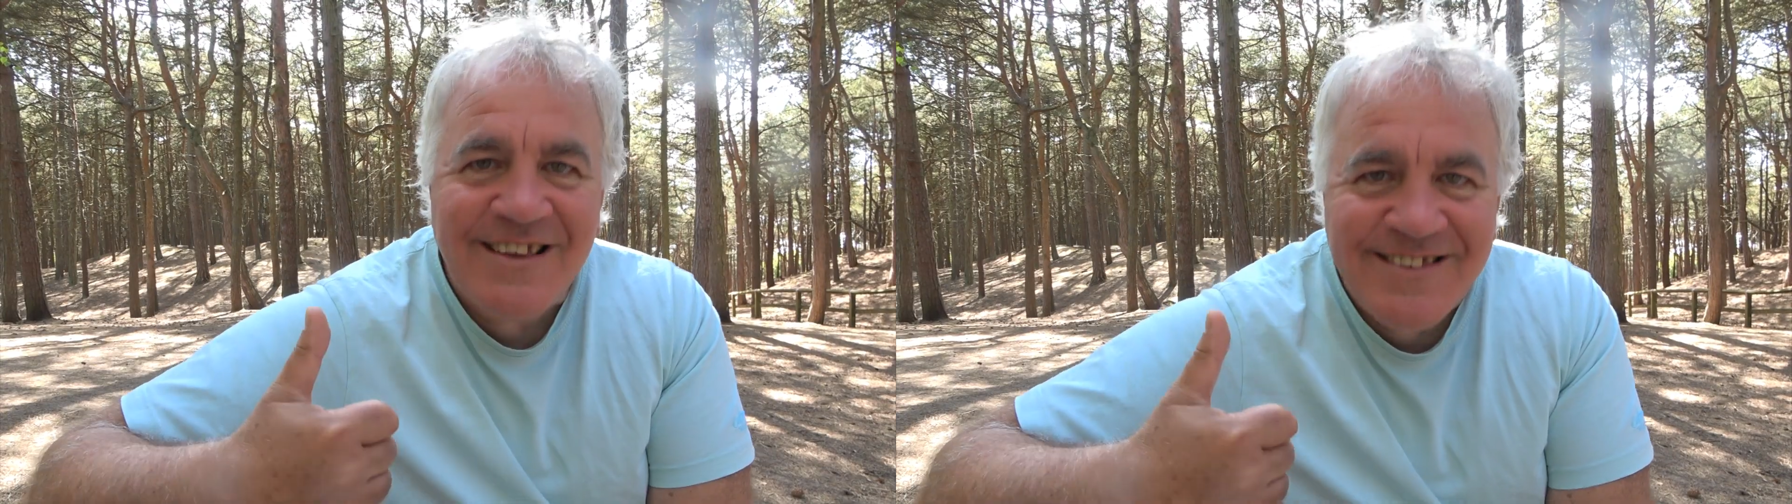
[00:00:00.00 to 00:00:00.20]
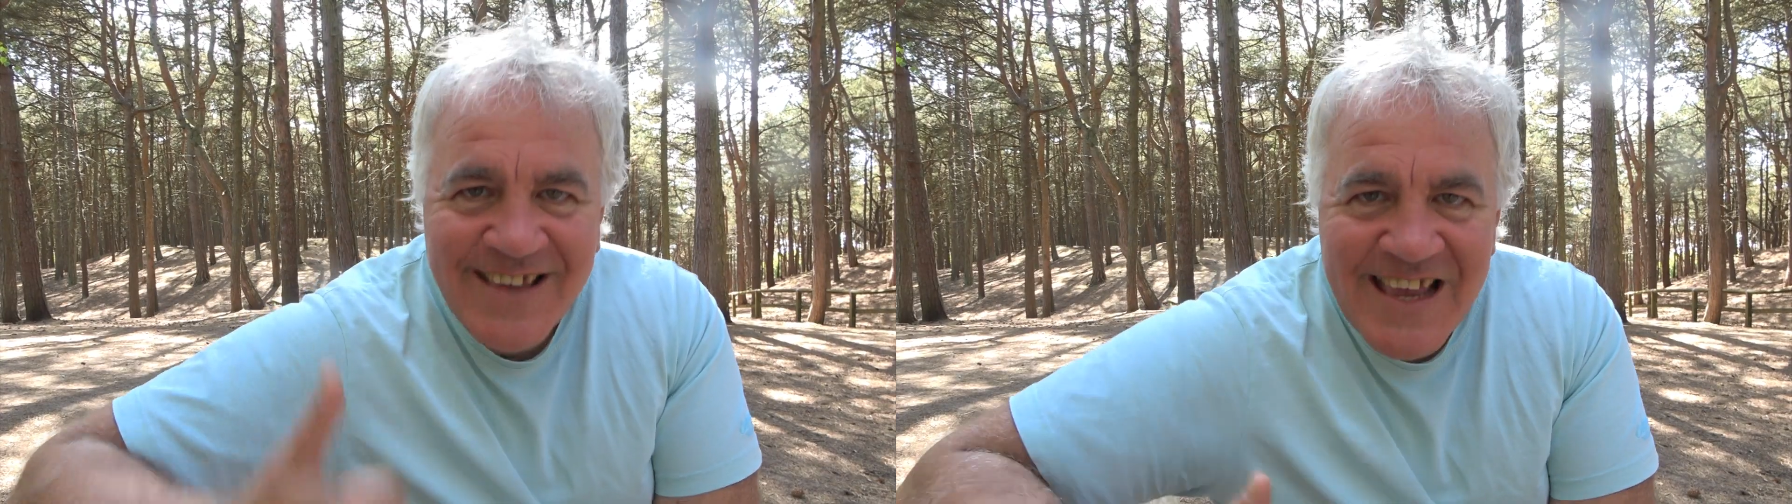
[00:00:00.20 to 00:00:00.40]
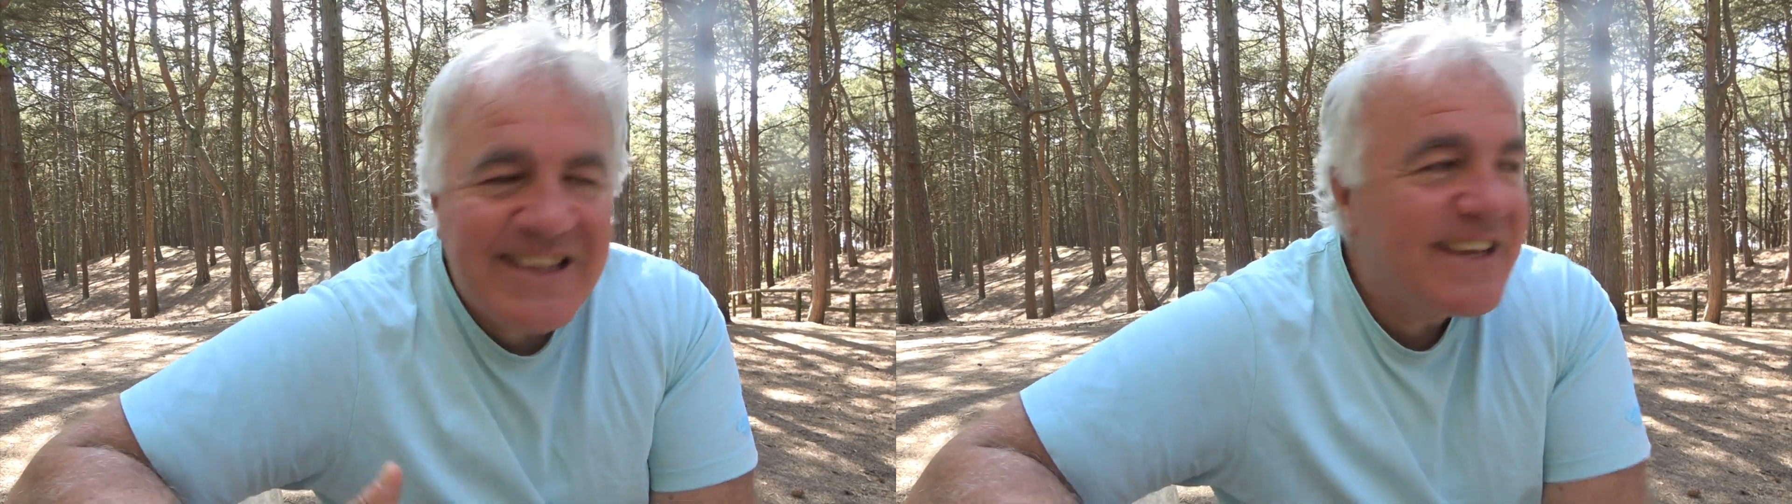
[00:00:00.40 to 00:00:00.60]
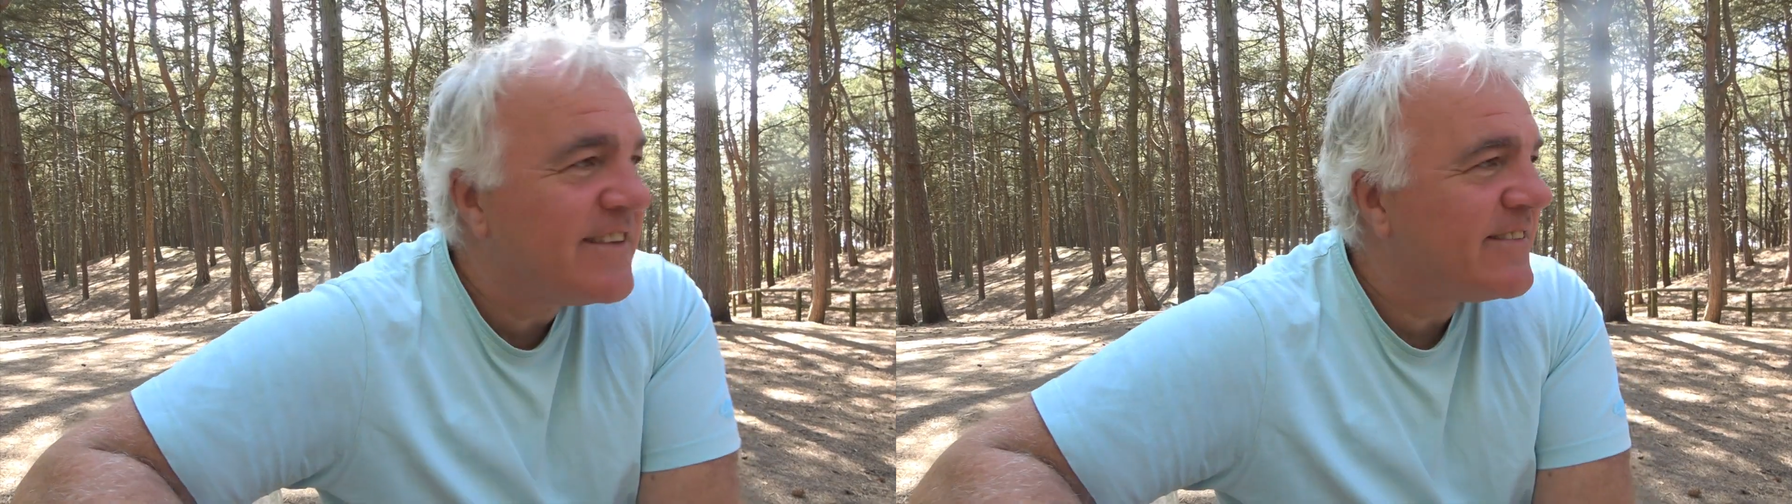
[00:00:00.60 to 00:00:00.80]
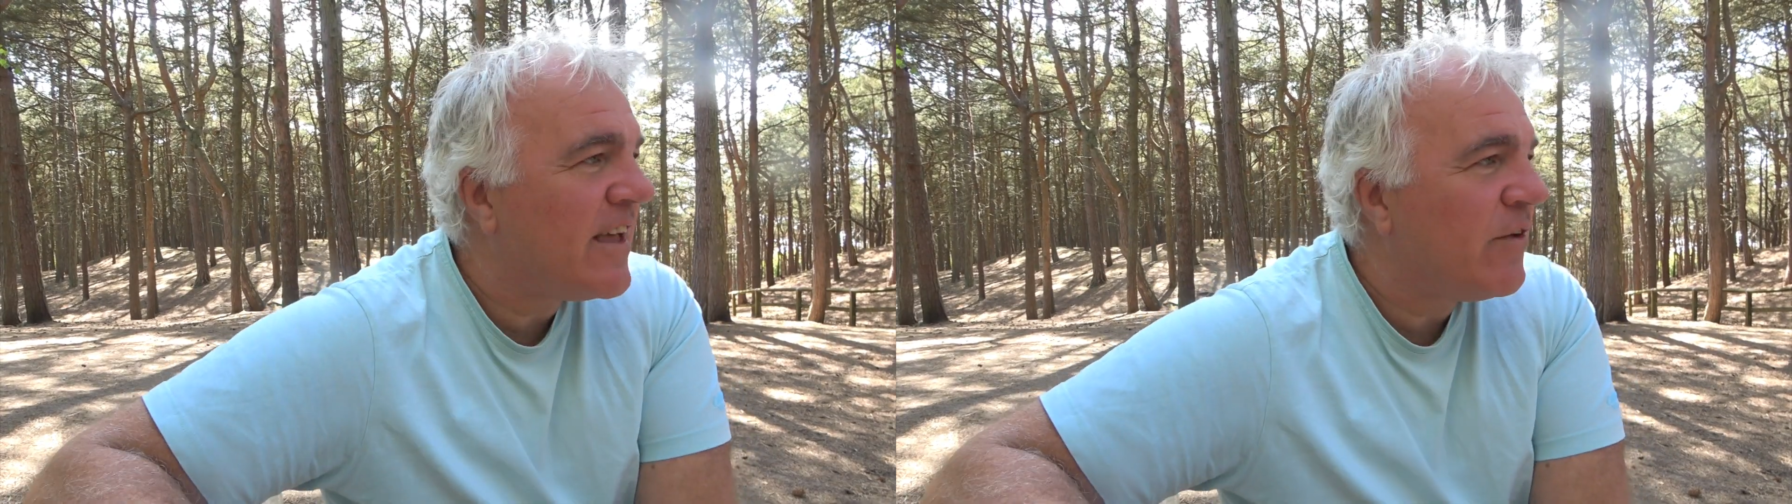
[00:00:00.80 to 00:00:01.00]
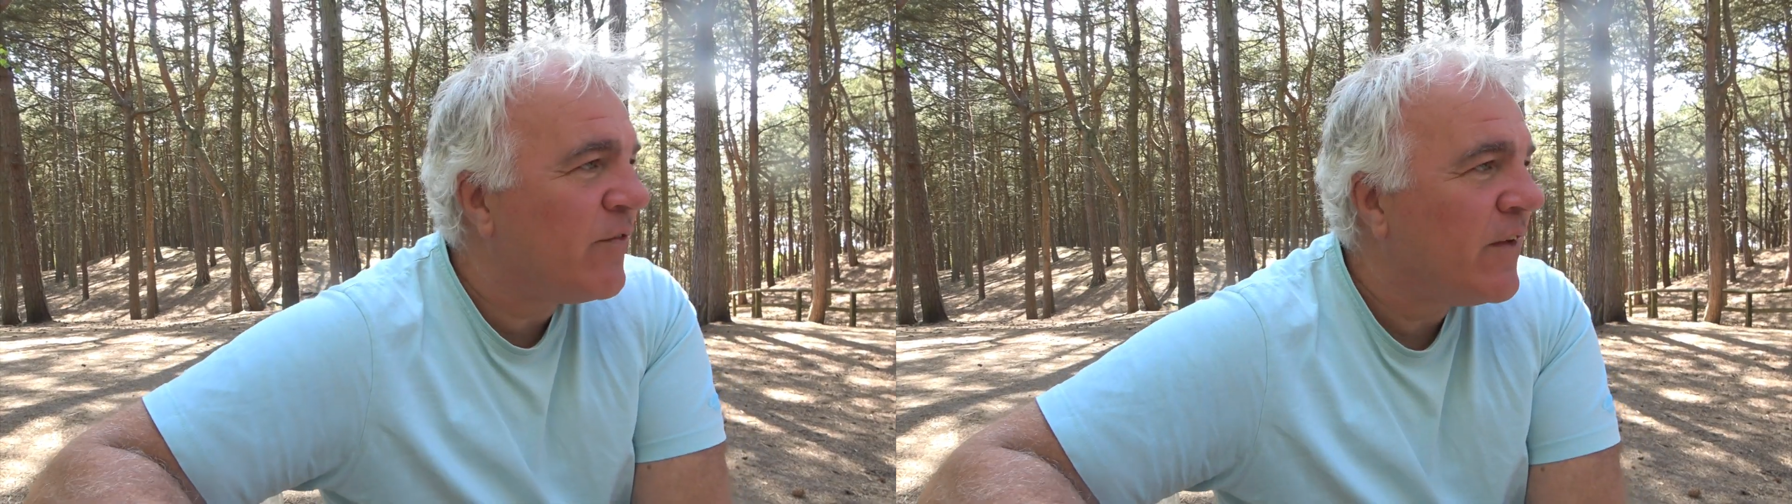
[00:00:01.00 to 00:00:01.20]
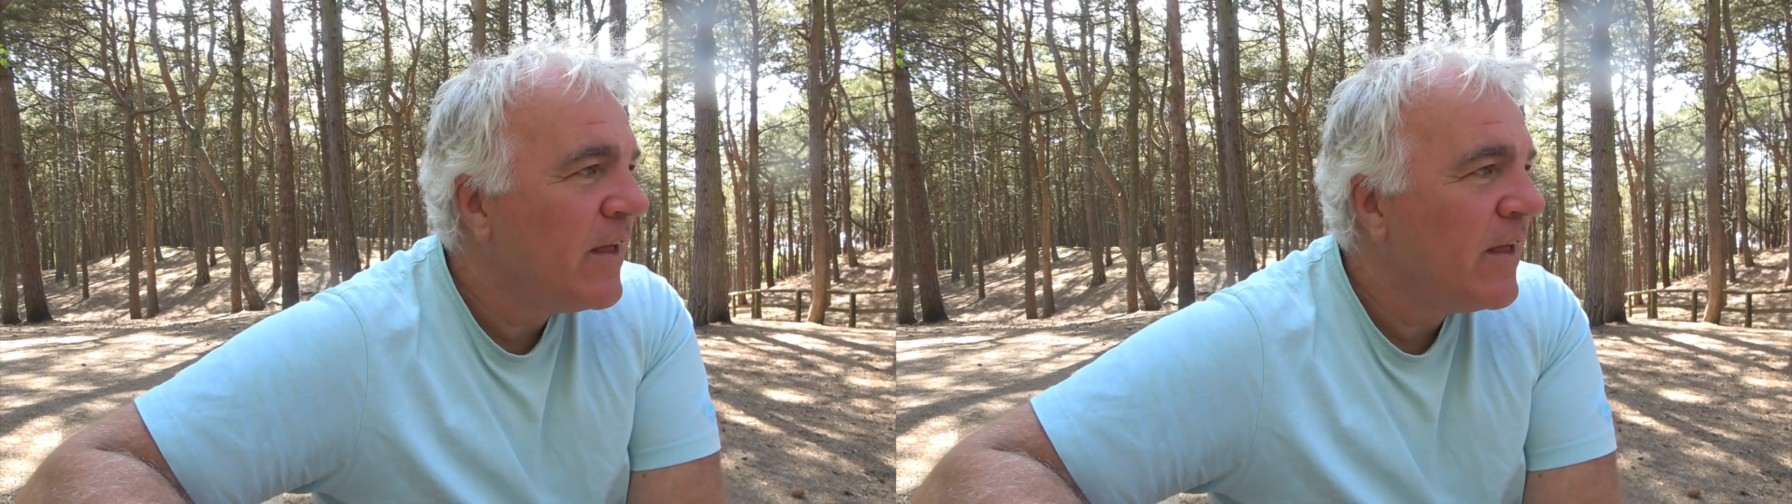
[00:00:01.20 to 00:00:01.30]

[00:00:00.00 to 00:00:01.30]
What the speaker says: asserting itself.